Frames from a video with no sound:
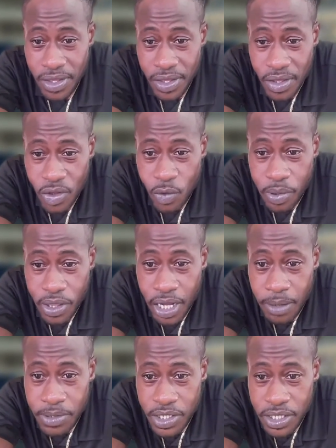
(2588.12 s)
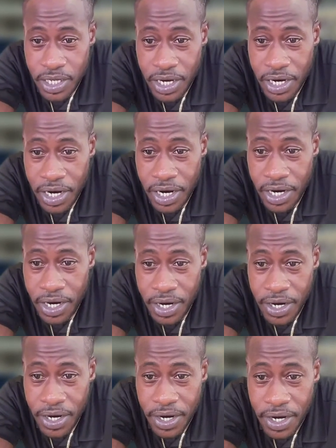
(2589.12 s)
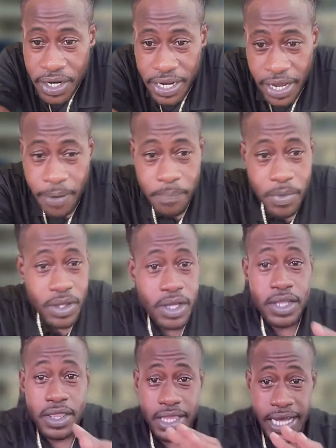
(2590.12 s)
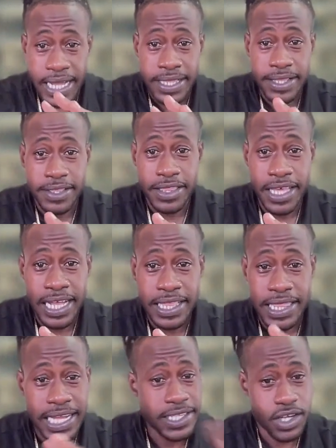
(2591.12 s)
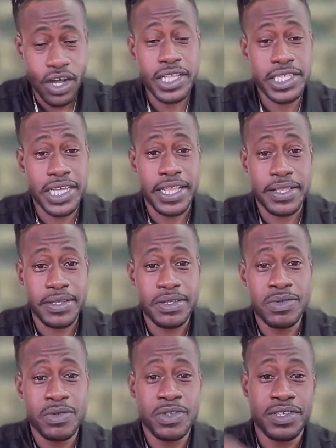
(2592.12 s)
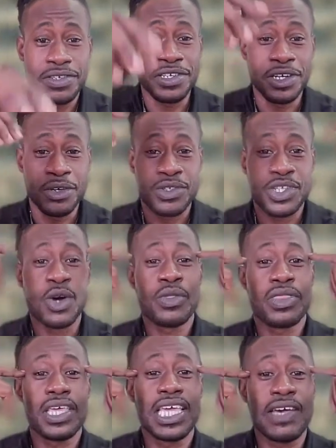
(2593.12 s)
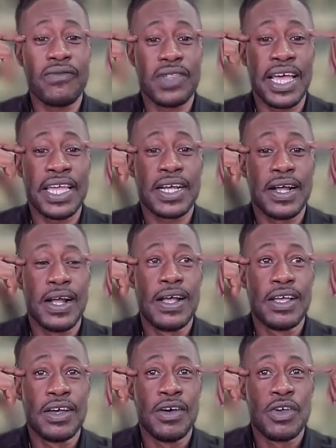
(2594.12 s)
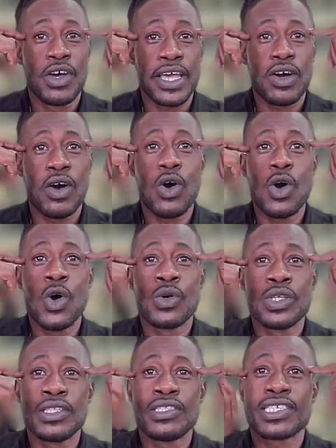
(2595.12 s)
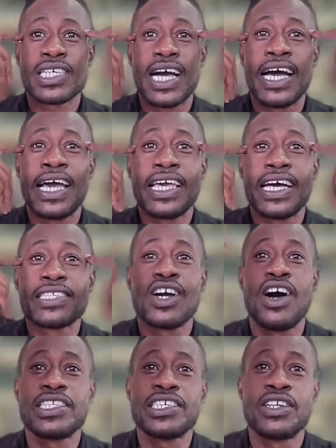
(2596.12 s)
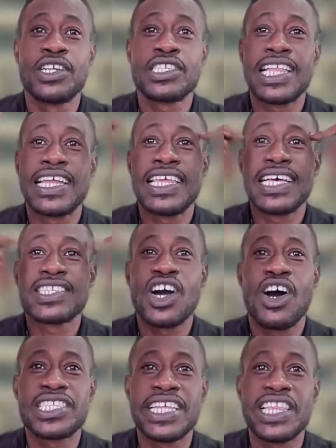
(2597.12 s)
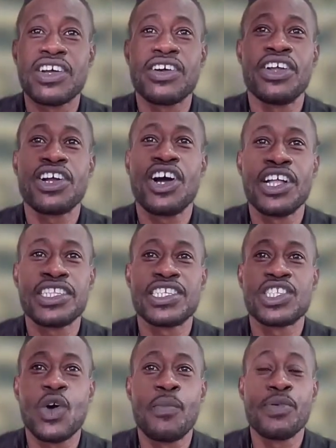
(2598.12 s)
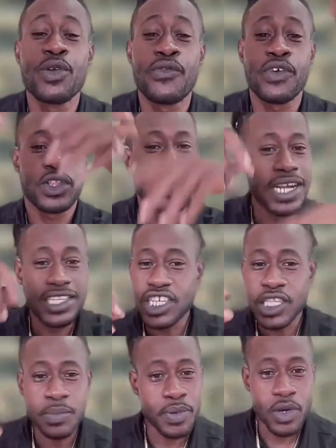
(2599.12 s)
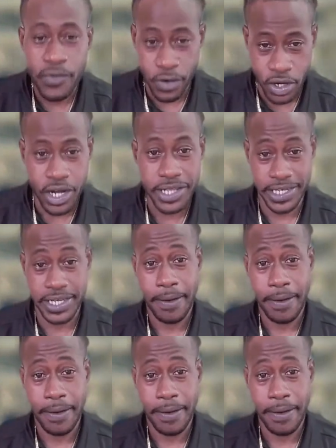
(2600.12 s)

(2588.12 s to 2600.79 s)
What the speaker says: You put the option there. Yeah, that's content. You know, don't think of like, oh, this guy has content or this lady has content. Look at her content, it's so beautiful. No, that's just beautiful content.